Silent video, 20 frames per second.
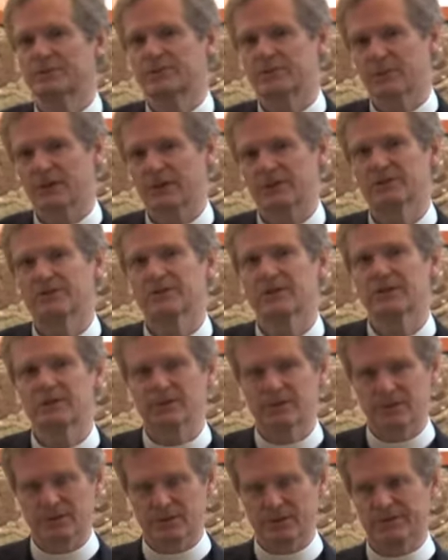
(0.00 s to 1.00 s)
of grace and
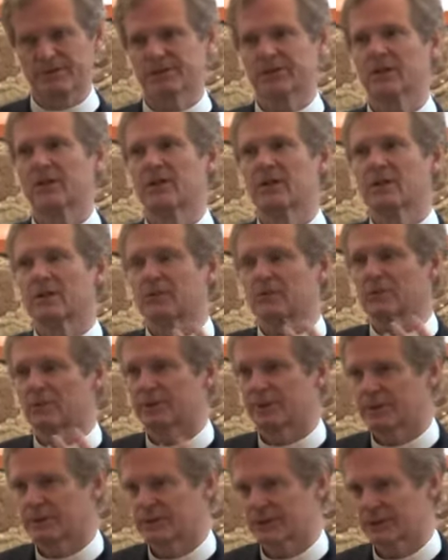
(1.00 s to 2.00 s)
goodness
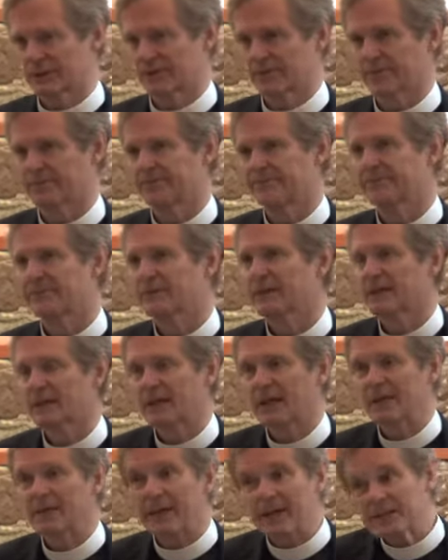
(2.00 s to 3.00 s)
with each other.
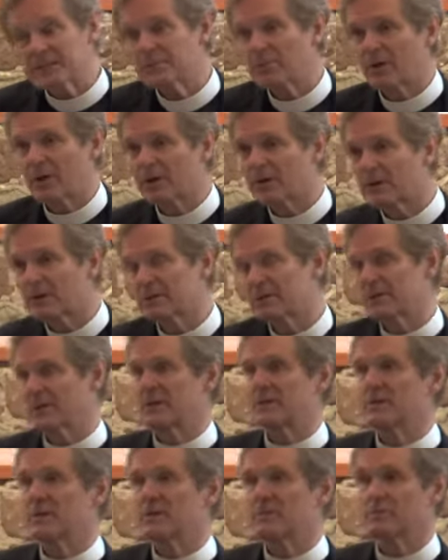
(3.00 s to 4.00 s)
And that's part of the
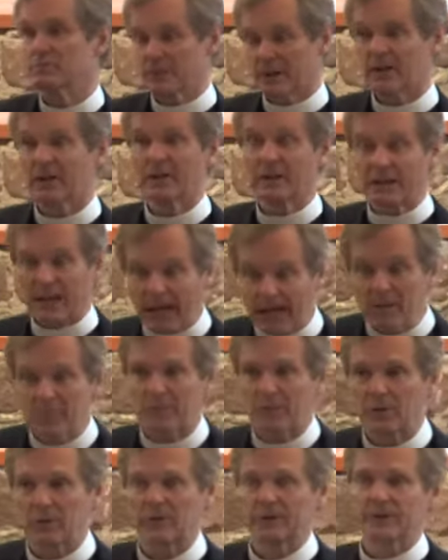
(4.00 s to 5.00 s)
big
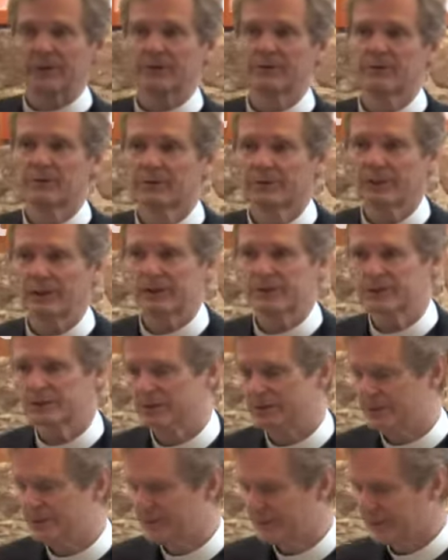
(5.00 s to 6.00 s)
gamble in
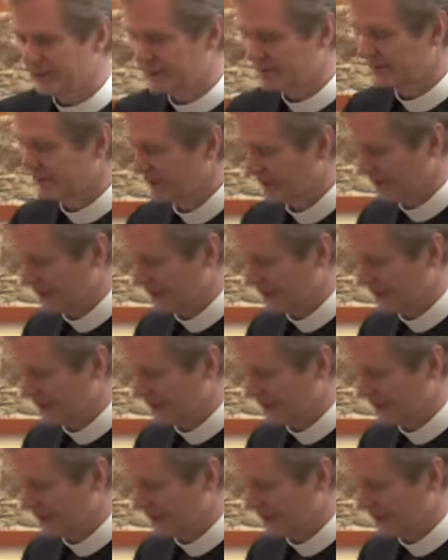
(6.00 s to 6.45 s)
creation that